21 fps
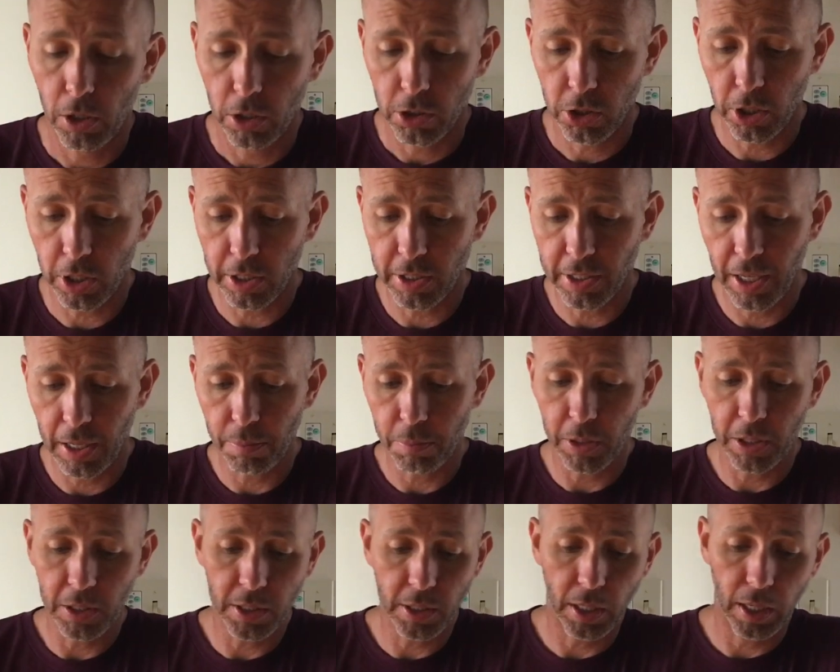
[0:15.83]
Circuit tape
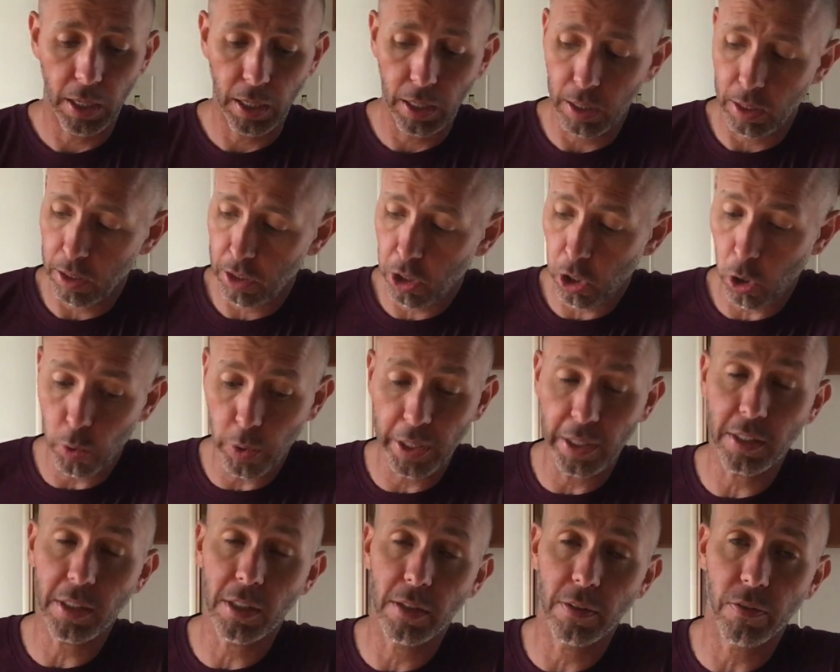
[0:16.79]
is a
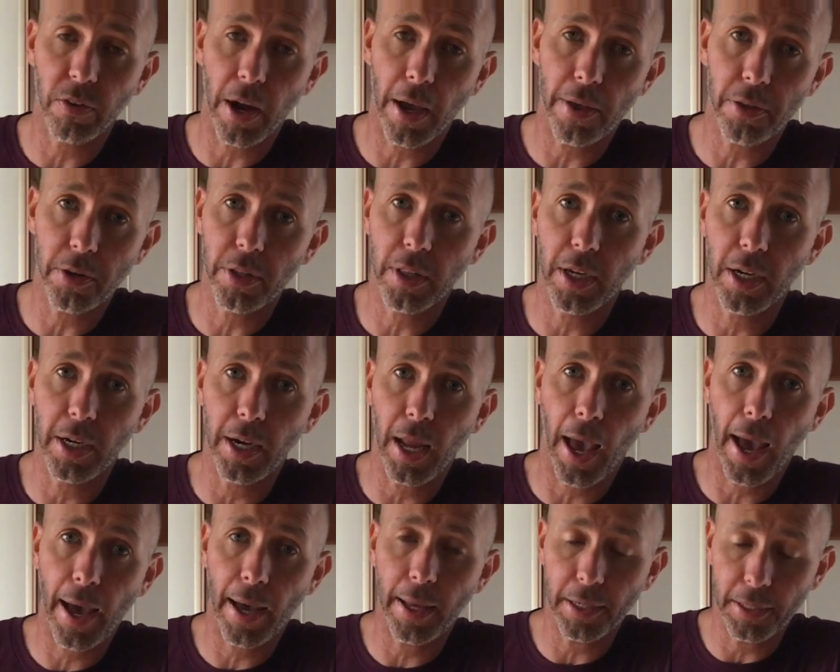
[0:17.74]
cohesive rather than an
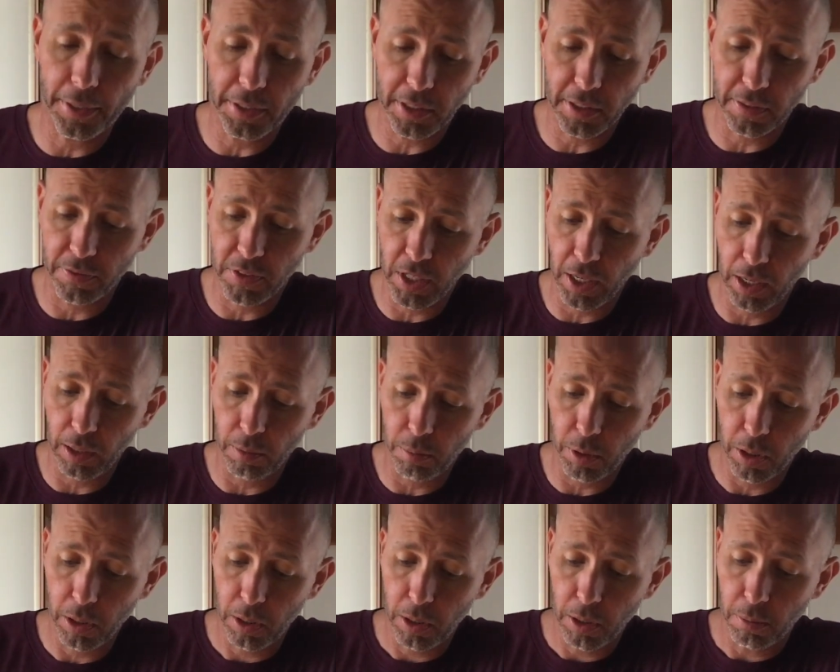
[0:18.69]
adhesive tape,